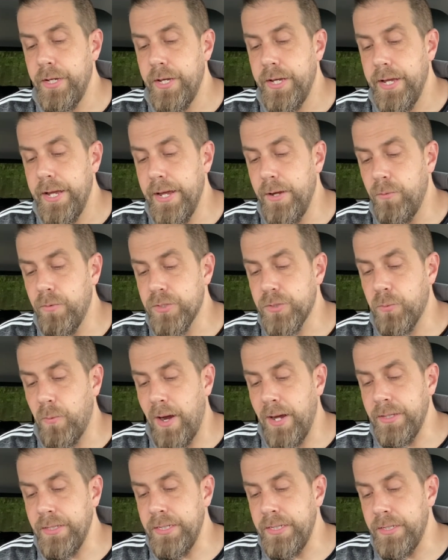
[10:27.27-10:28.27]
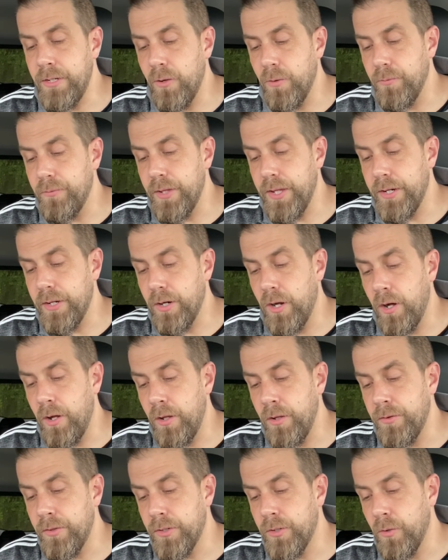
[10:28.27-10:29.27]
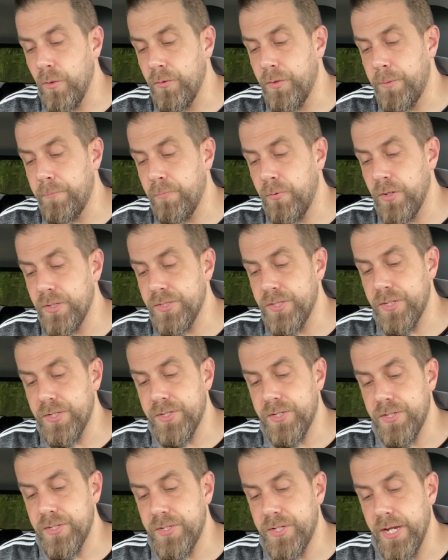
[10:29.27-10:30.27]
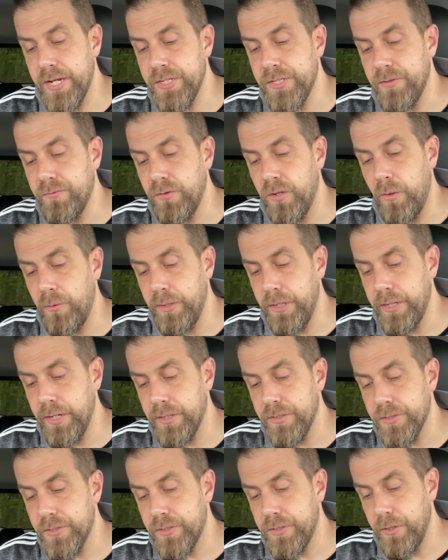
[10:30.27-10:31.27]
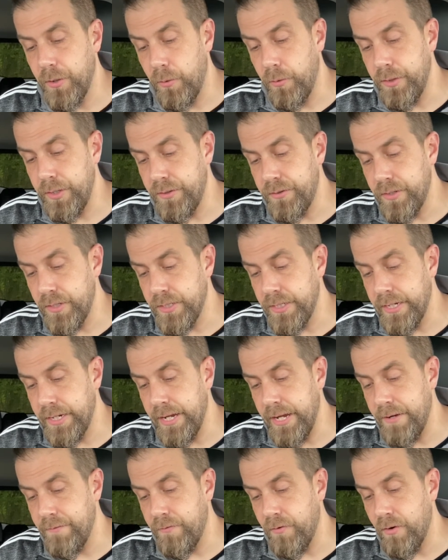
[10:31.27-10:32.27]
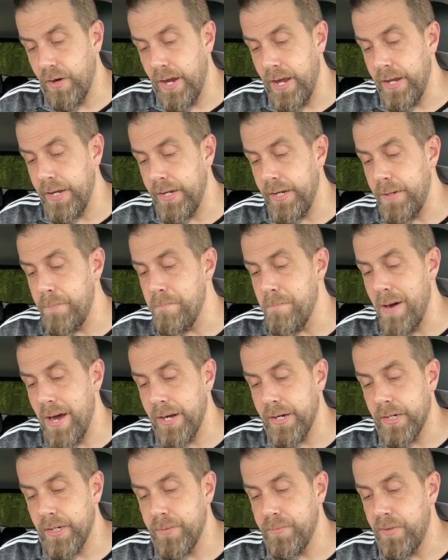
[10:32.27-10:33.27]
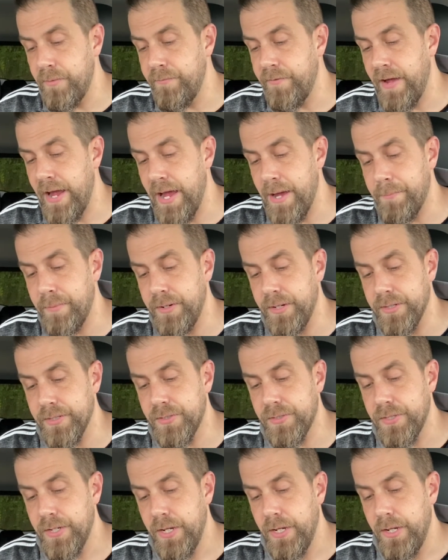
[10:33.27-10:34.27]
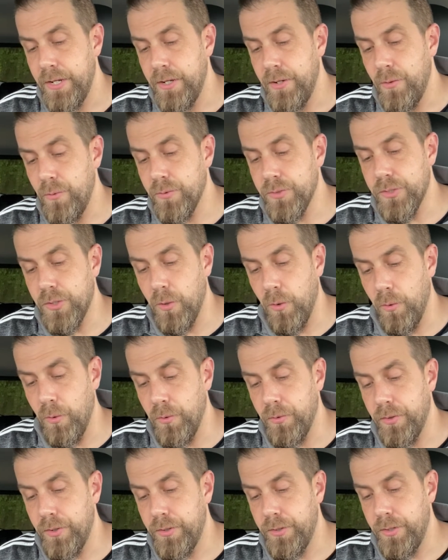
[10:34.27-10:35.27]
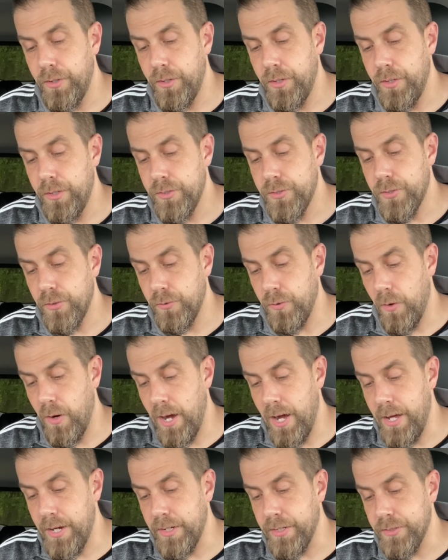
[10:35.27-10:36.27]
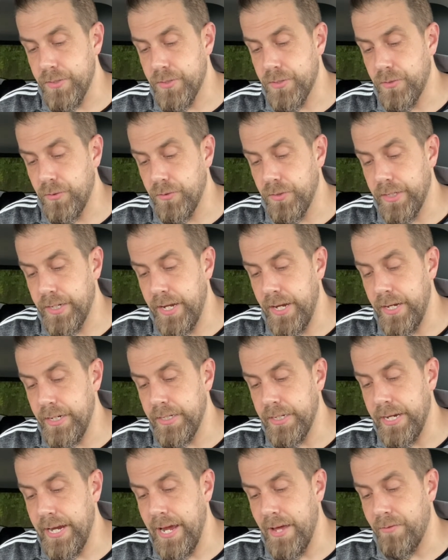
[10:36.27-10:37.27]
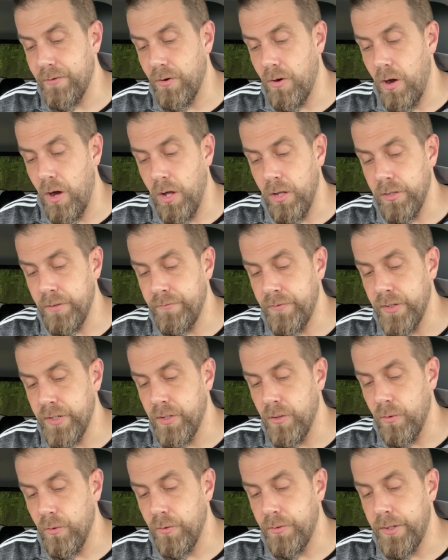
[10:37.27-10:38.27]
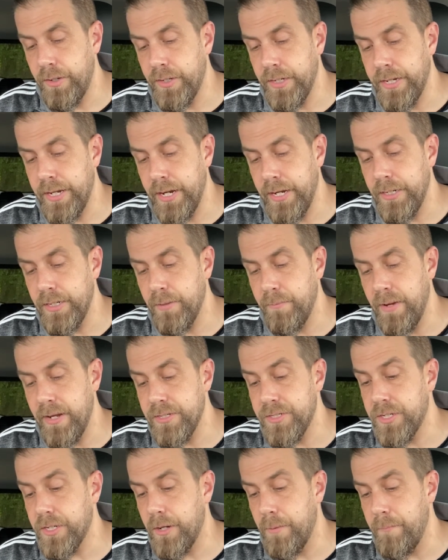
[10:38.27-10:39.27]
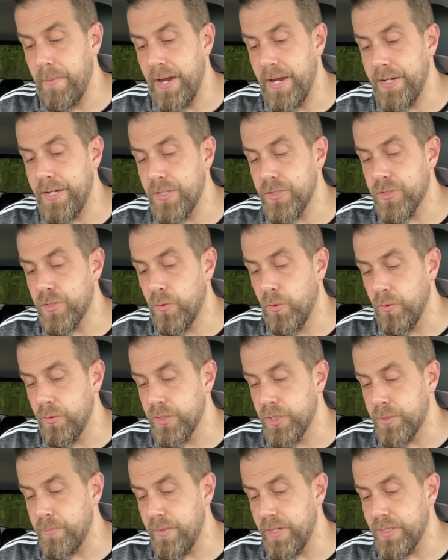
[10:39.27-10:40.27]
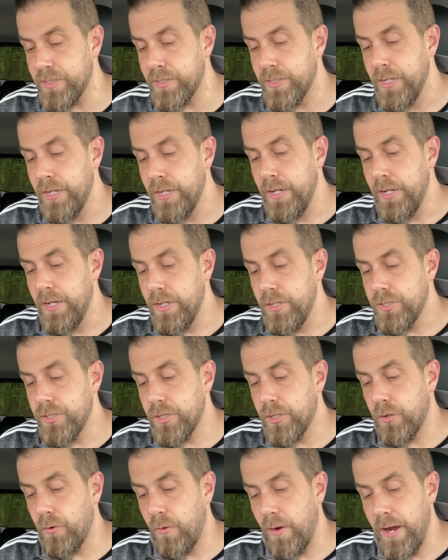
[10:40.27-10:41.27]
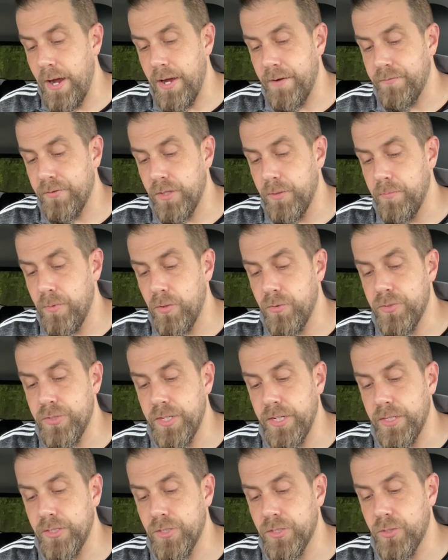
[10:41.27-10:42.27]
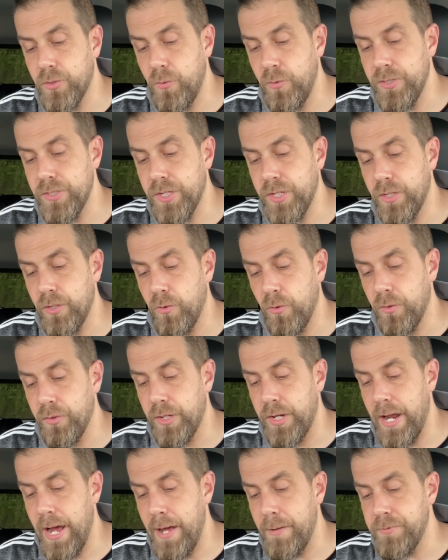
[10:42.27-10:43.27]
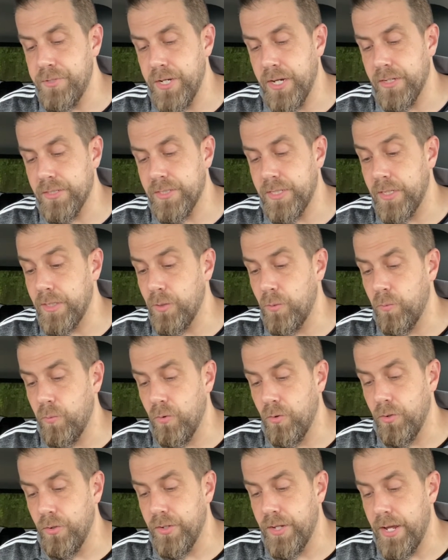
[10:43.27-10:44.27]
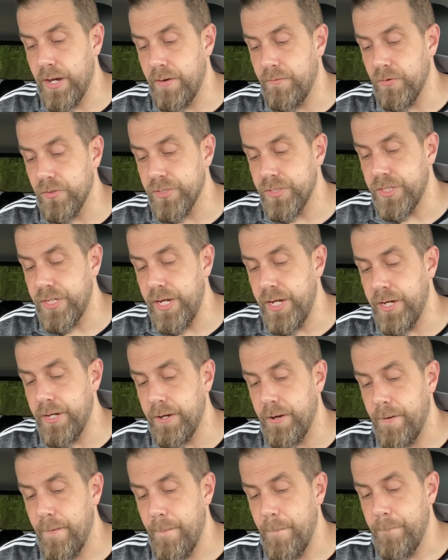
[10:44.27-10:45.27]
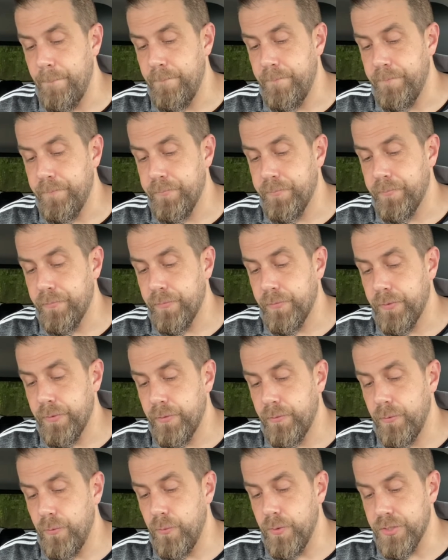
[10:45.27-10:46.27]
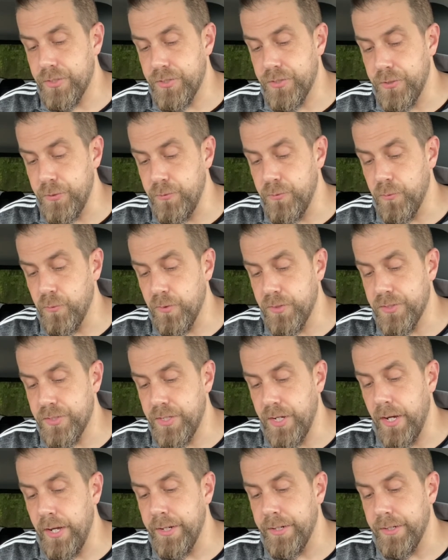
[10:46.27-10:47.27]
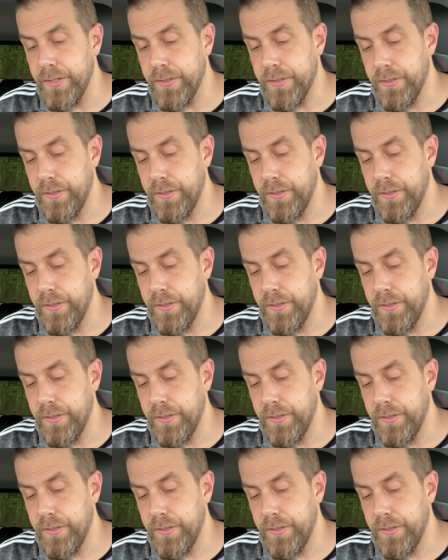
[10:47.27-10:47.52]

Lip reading: It was widely known that in all the Golden Princess's days of loneliness, the only thing that gave her any modicum of happiness was gold. So Johannes told the king to gather all of the gold in the kingdom and to command his goldsmiths to craft the most exquisite golden objects that the world had ever seen, which soon was done.